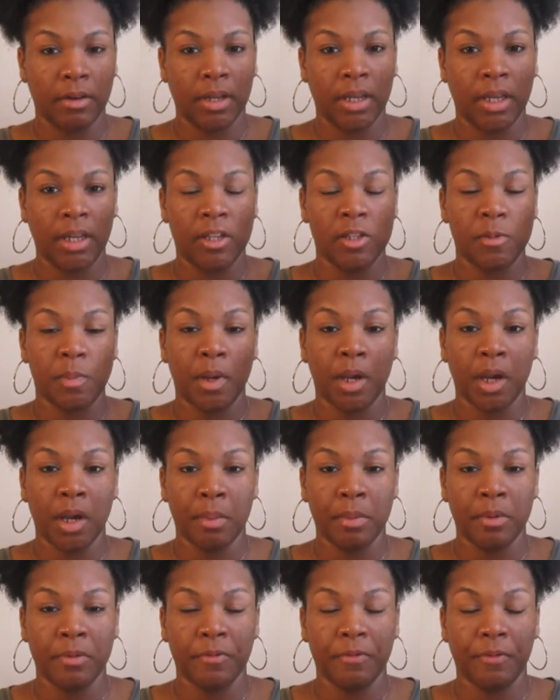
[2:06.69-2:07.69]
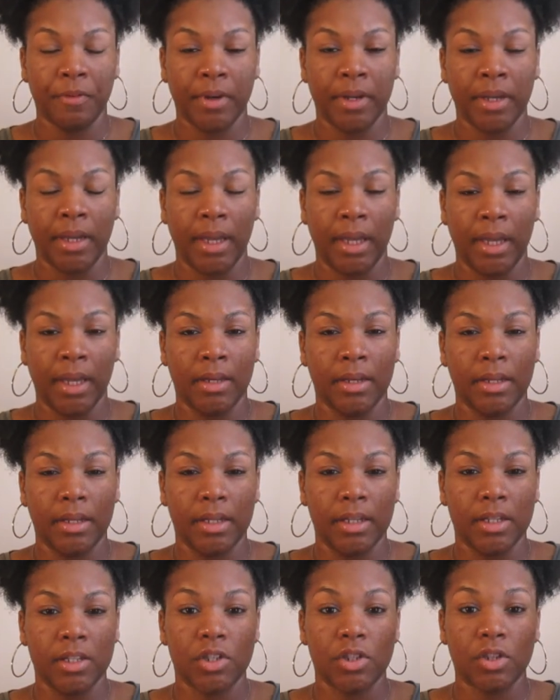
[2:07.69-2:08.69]
It is paraben free and
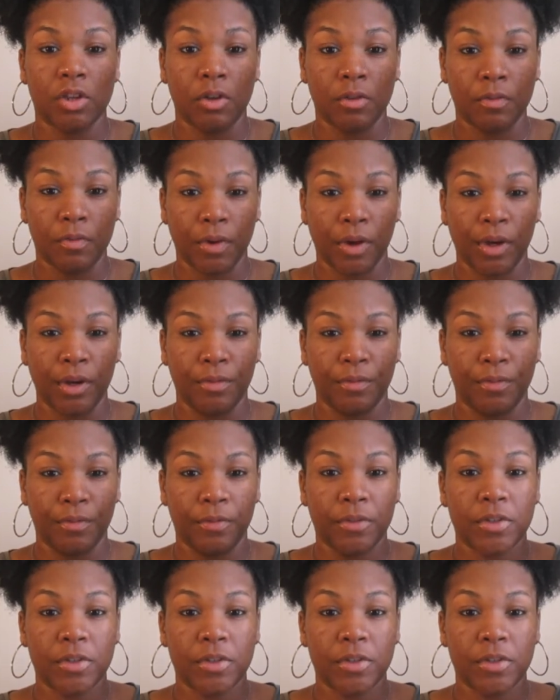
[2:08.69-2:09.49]
it is sulfate